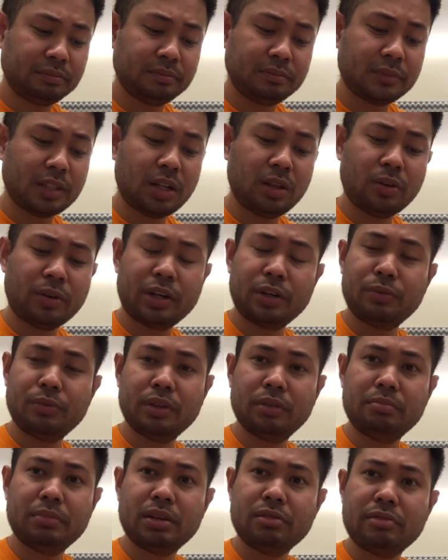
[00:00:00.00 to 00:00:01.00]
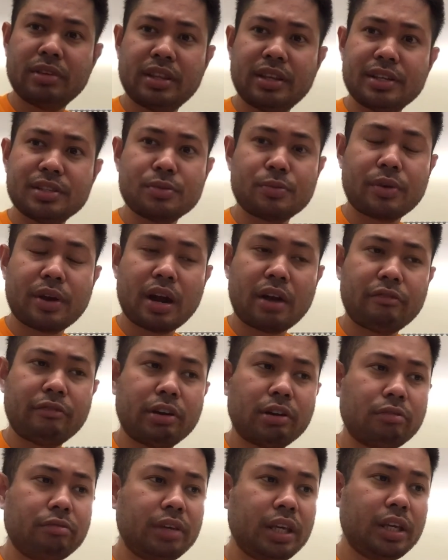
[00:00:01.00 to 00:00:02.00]
the Lord will be with us
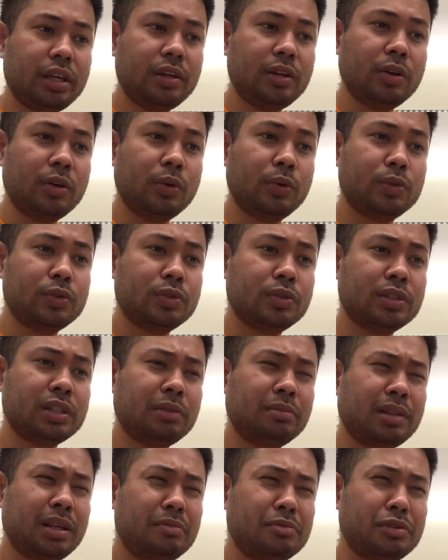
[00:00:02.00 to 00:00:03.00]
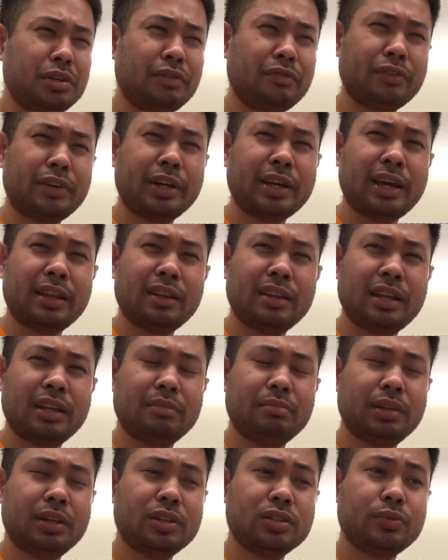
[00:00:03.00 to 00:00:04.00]
wherever we go. So sometimes we forget that
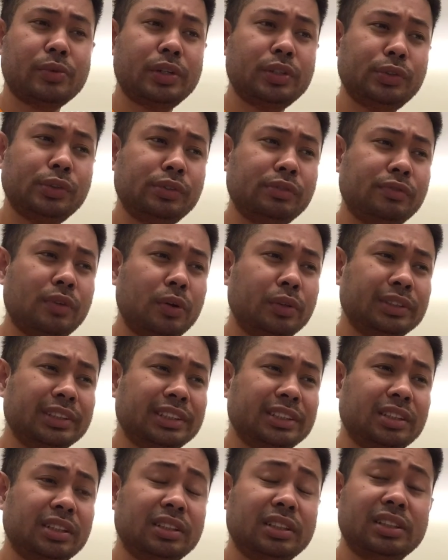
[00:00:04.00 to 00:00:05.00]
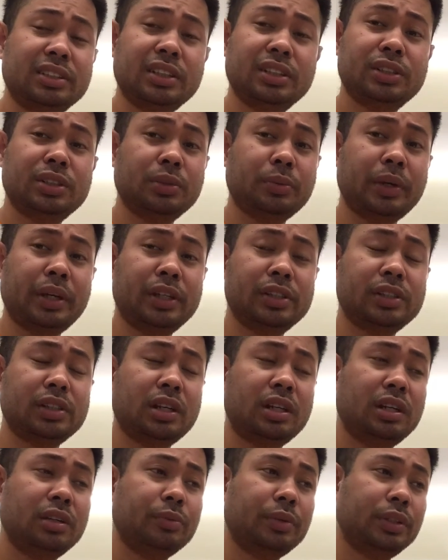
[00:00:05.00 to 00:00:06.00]
because we're too focused on the
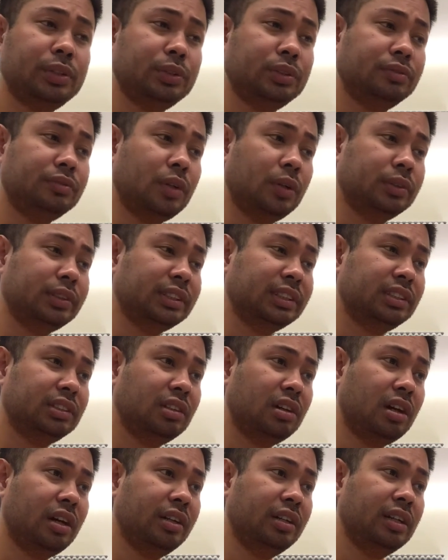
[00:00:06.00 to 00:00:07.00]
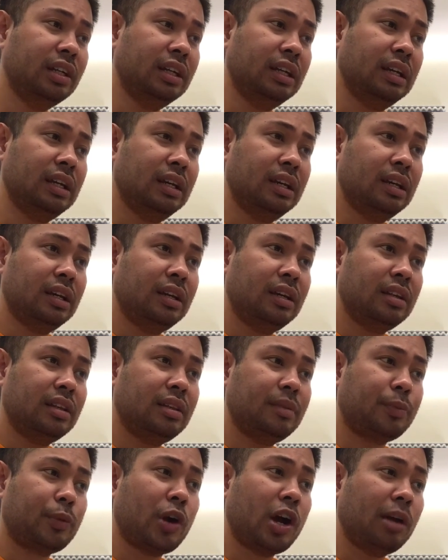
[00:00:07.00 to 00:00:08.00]
situation. We're too focused on the
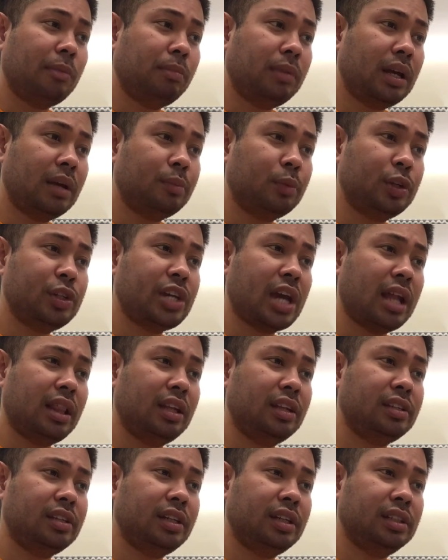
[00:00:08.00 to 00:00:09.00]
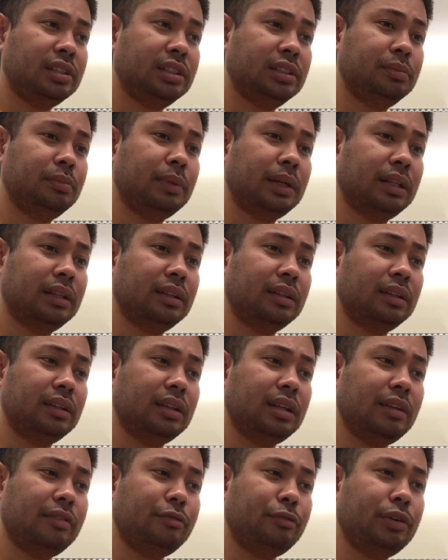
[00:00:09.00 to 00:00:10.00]
problem or challenges. But
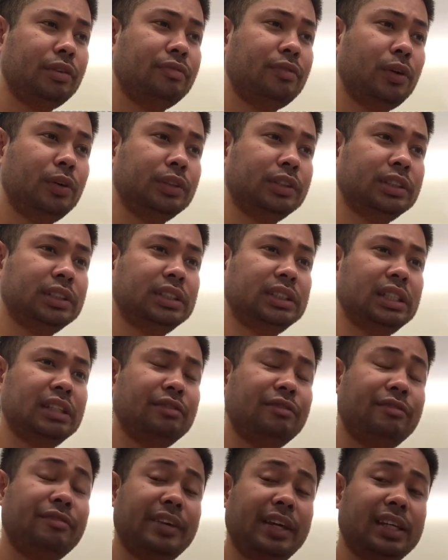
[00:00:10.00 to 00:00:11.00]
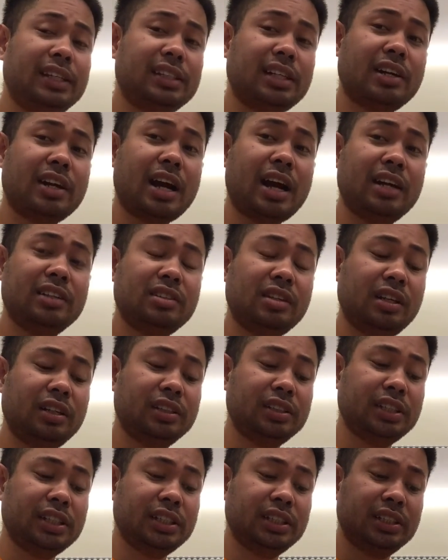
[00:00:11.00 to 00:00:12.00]
if we focus and fix our eyes on
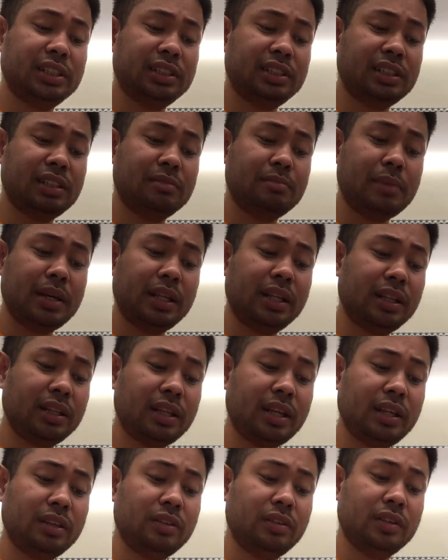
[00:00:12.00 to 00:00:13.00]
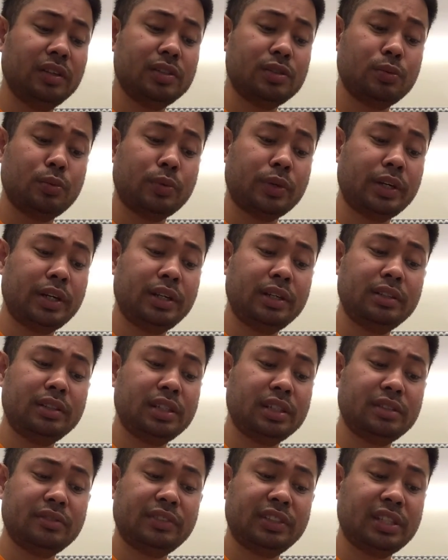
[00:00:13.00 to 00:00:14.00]
Jesus and meditate on His Word,
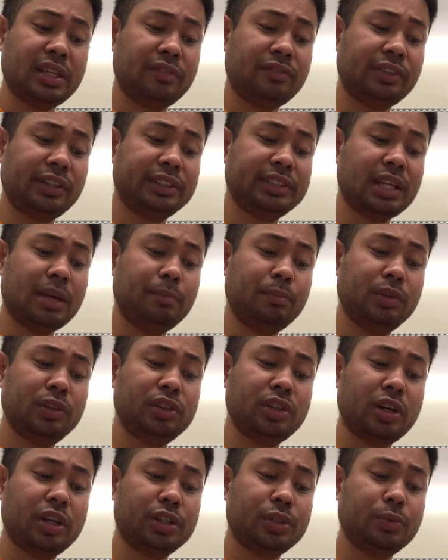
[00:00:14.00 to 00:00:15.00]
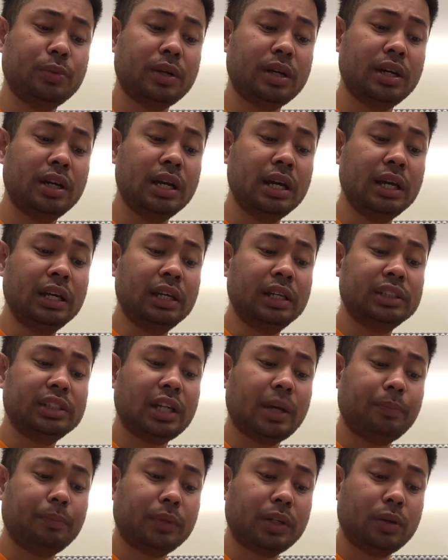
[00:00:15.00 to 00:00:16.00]
just say for example Joshua
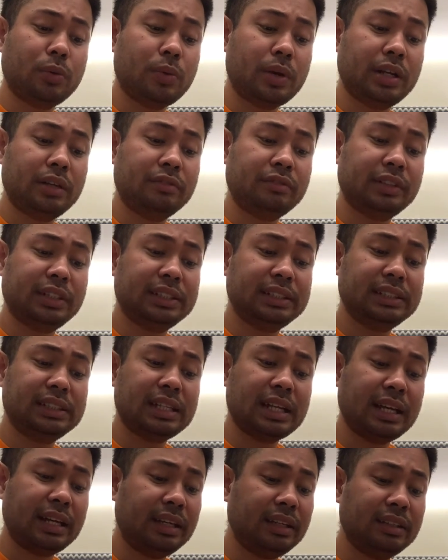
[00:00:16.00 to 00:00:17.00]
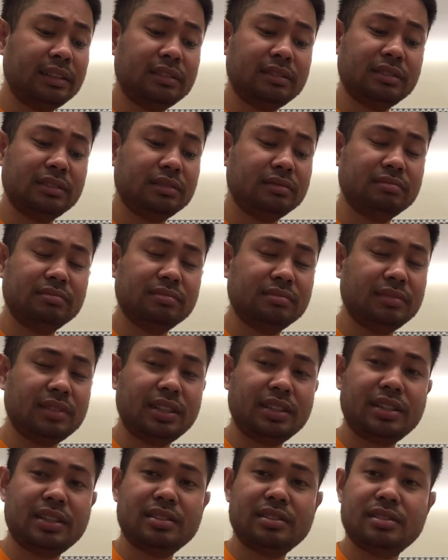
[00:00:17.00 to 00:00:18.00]
chapter 1 verse 9,
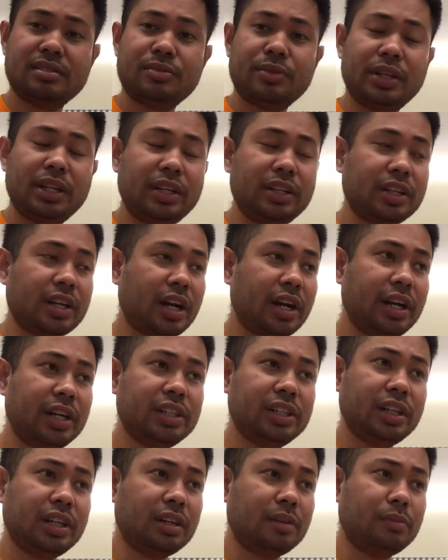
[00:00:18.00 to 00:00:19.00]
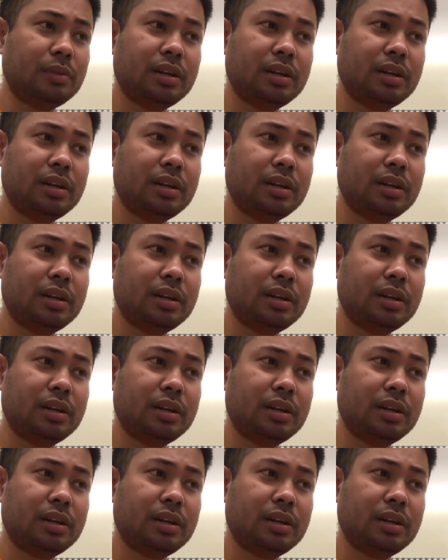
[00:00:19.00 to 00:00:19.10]
it's really encouraging.